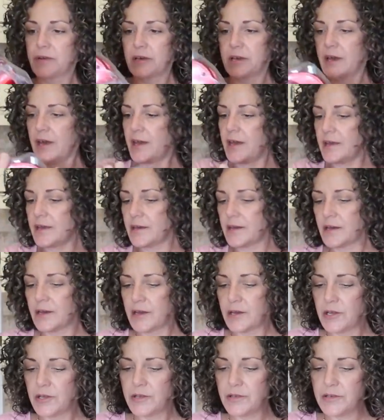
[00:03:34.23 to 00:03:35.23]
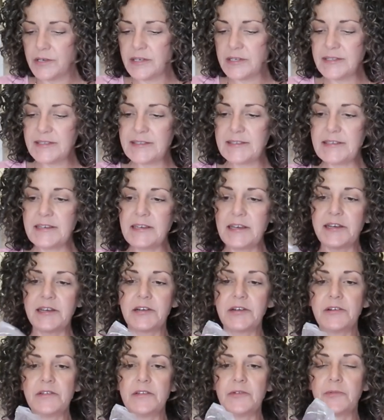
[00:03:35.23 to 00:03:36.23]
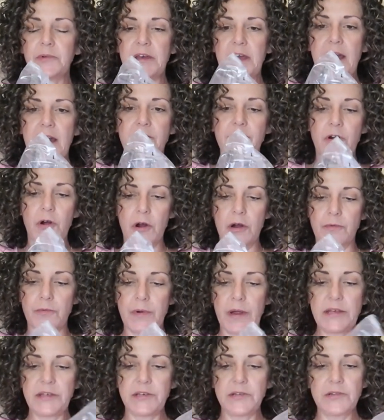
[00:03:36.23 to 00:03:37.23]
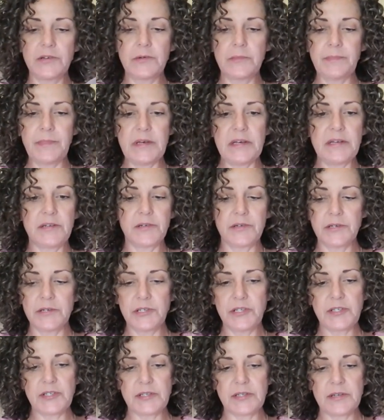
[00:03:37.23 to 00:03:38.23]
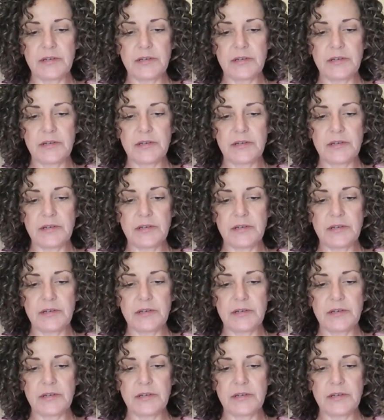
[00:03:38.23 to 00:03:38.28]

Okay, you can see here that we have our regular beaters